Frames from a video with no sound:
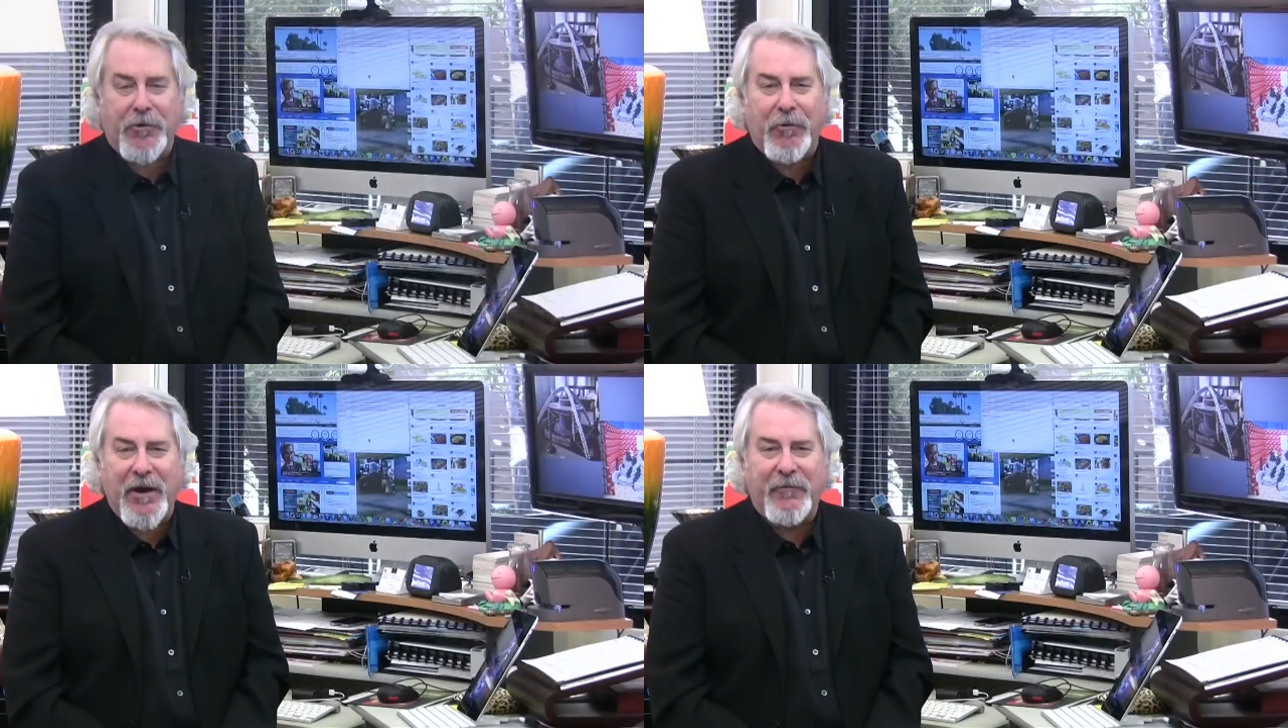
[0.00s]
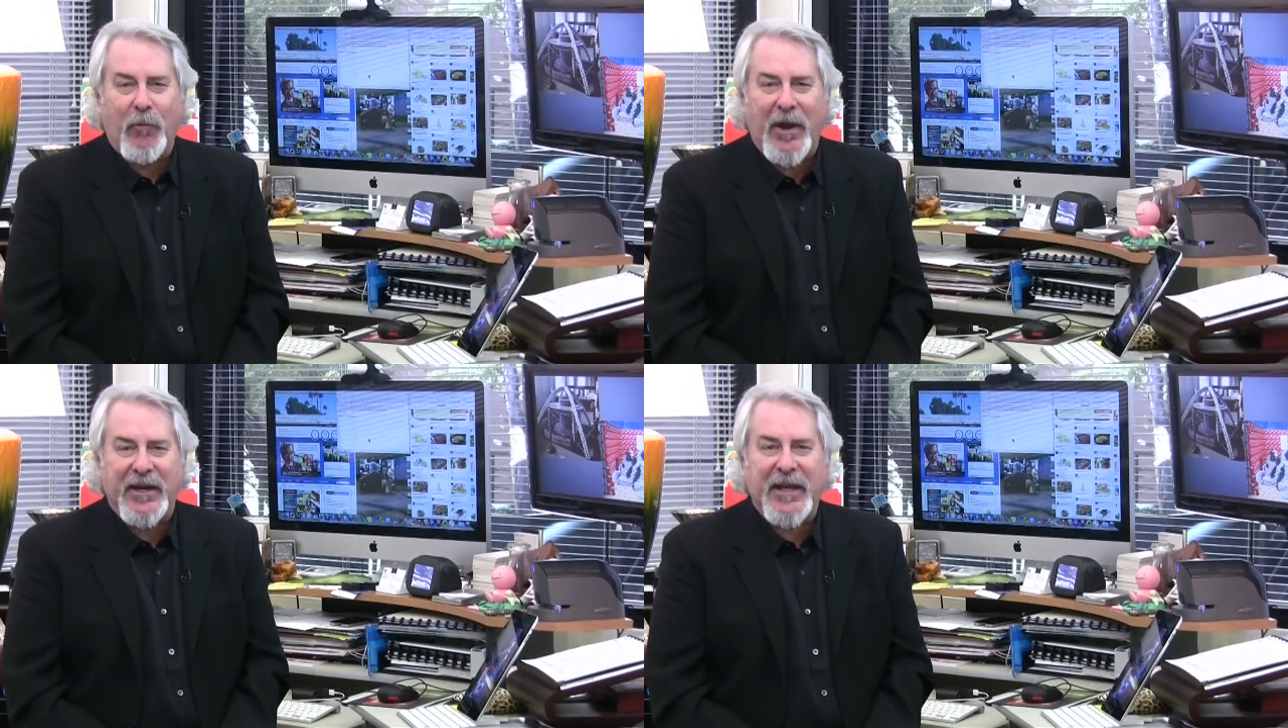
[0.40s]
creative
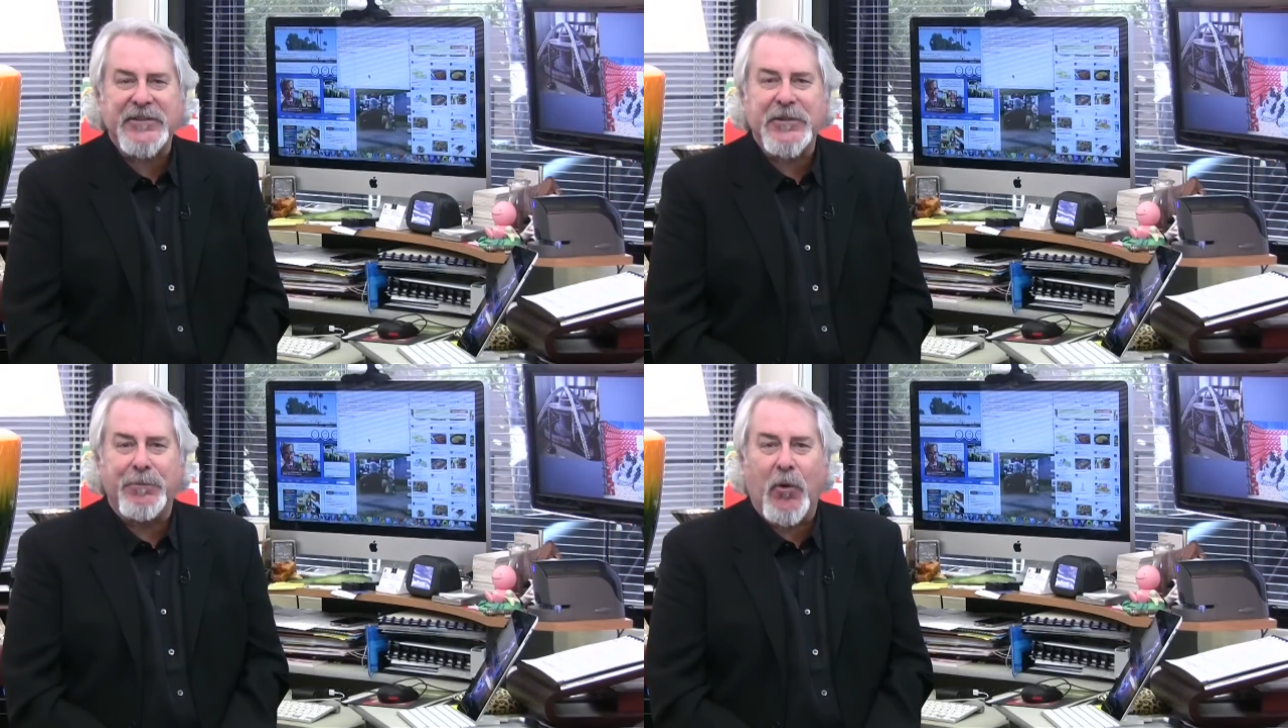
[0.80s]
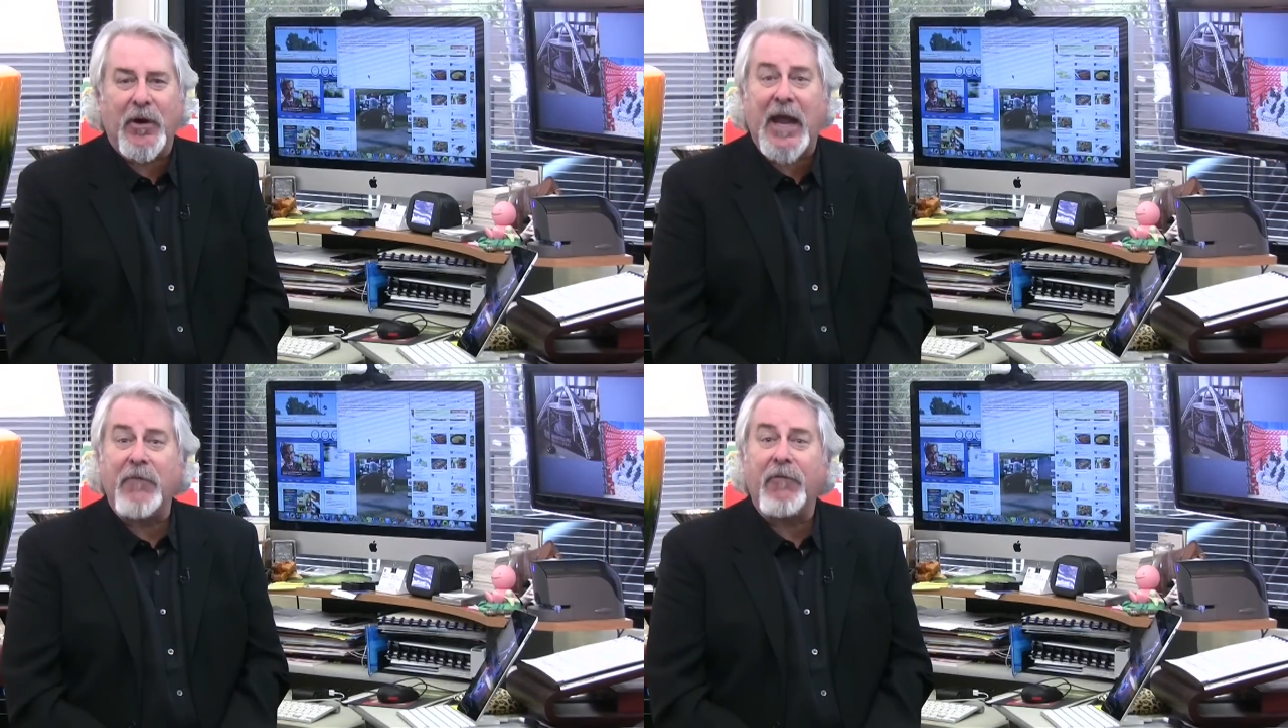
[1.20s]
way to get
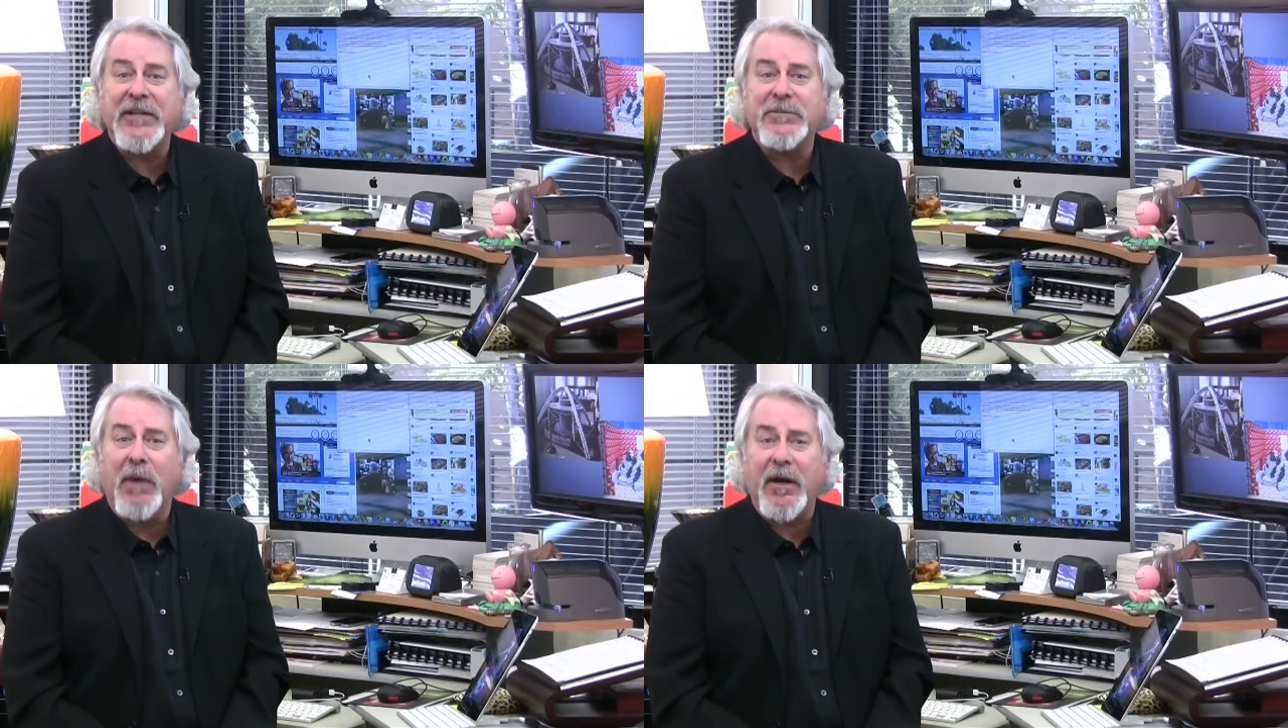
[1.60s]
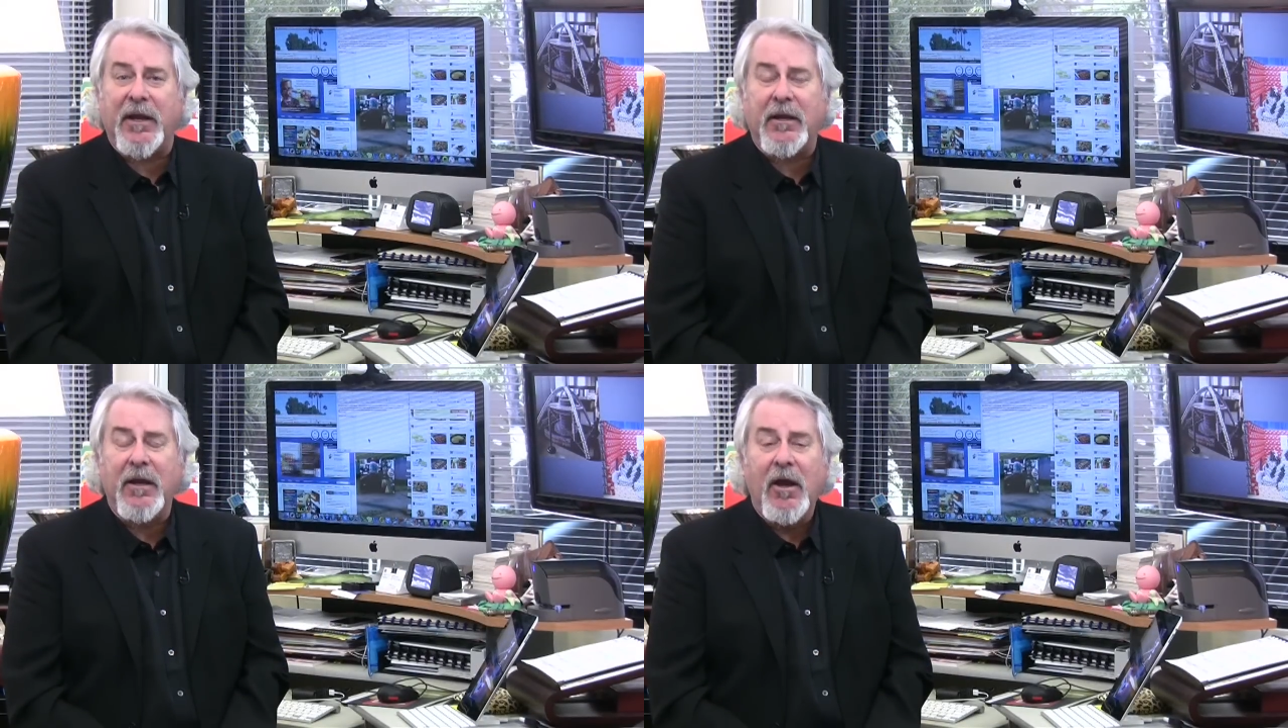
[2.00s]
support and raise
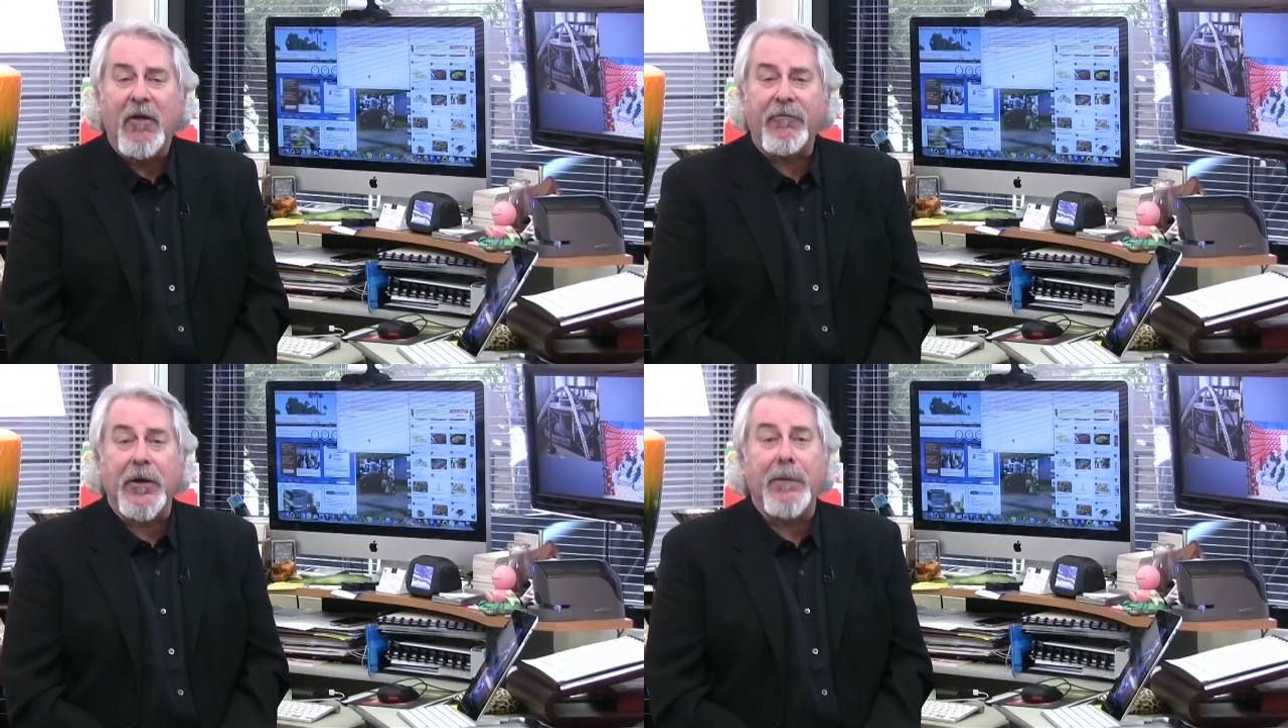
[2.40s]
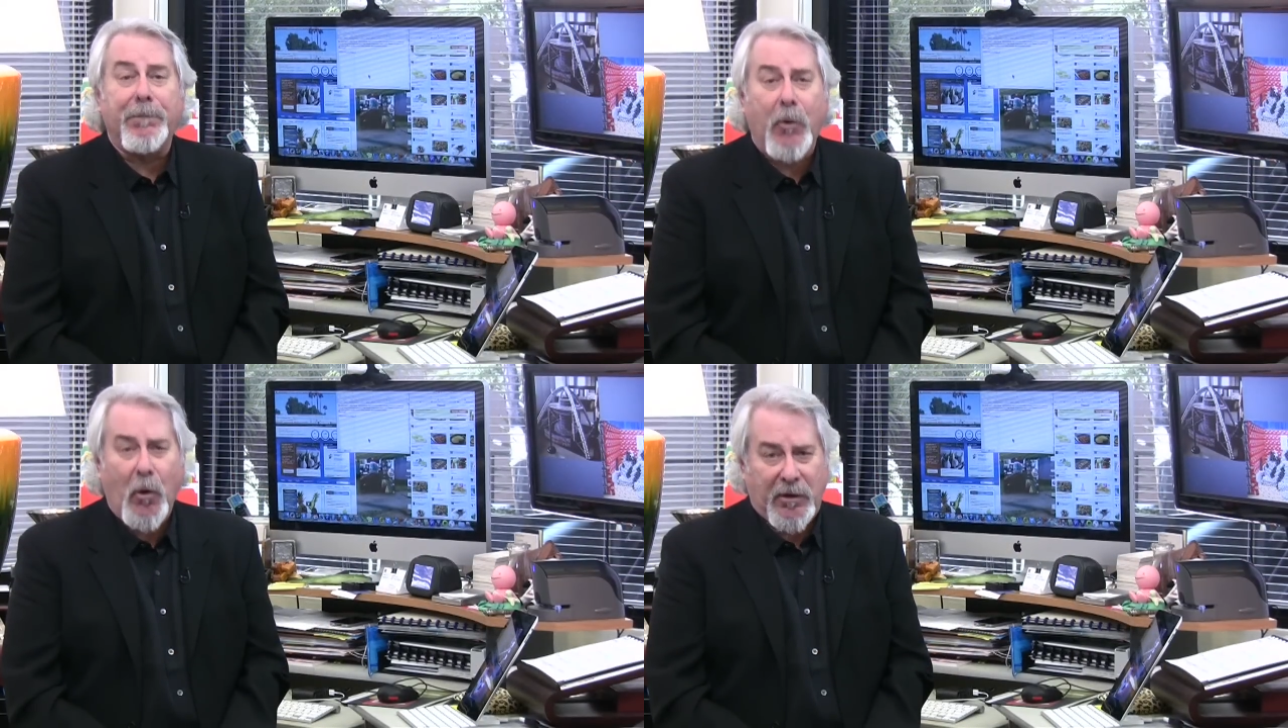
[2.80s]
money for an
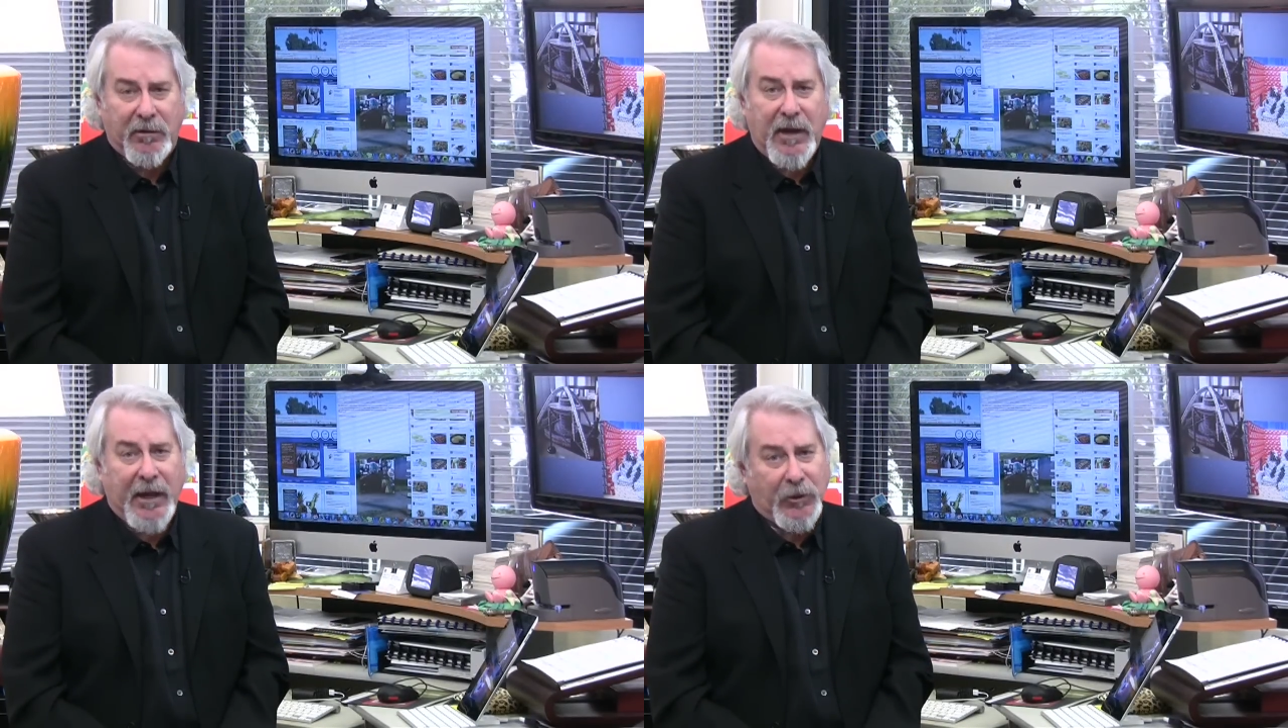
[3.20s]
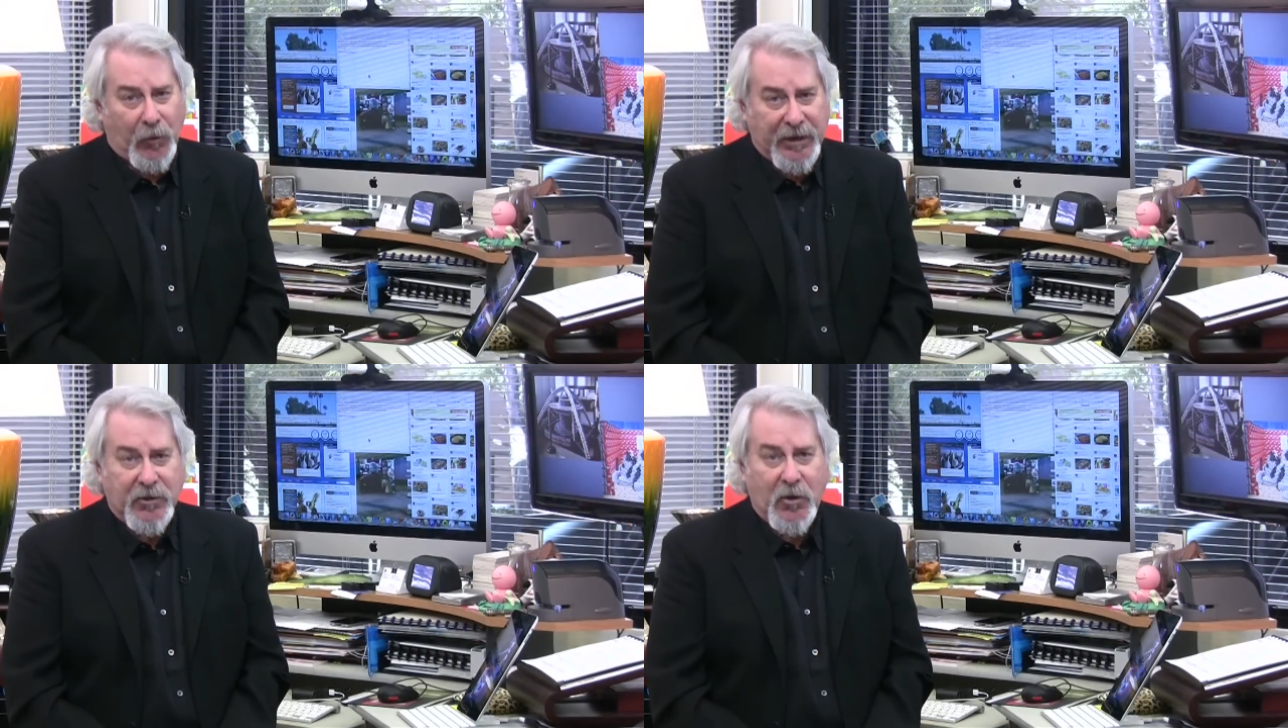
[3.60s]
important and great